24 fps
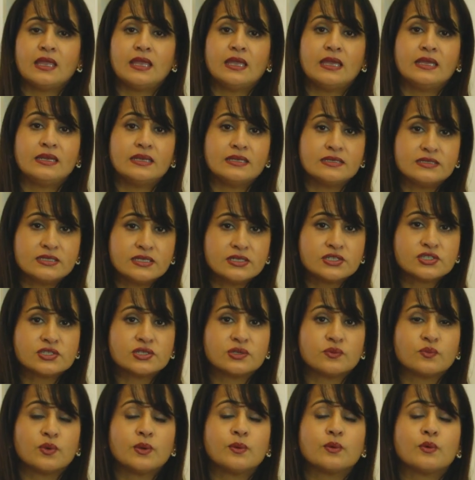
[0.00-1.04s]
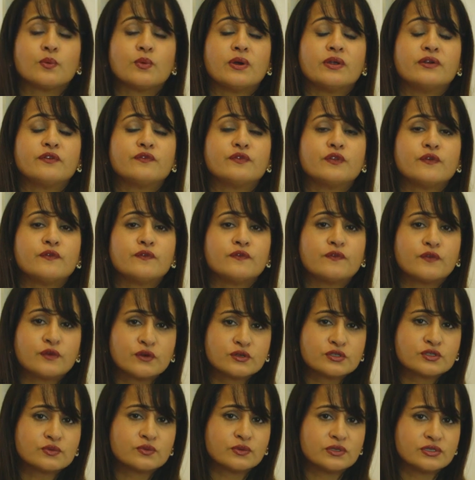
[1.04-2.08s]
In addition, we were one of the
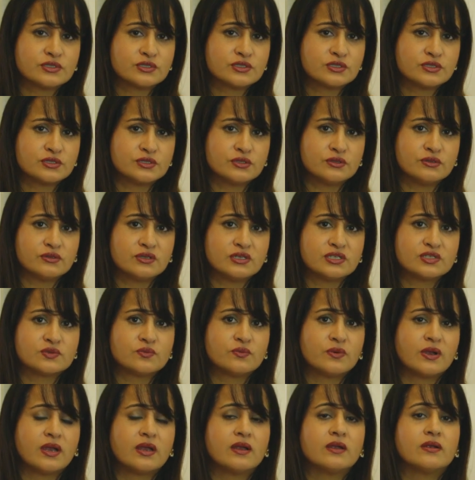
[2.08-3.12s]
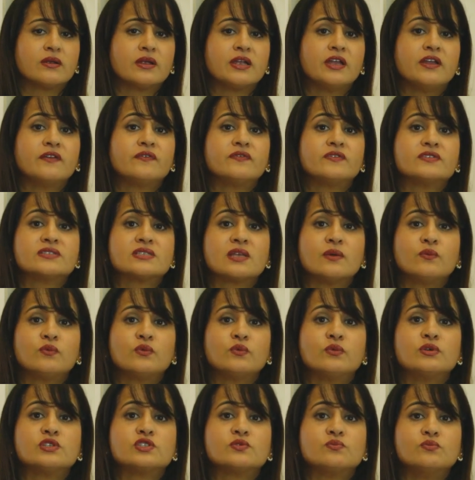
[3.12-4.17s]
first ones to do this, where if
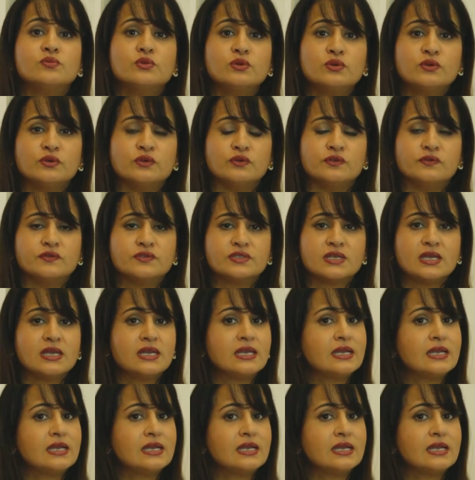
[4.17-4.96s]
someone was moved,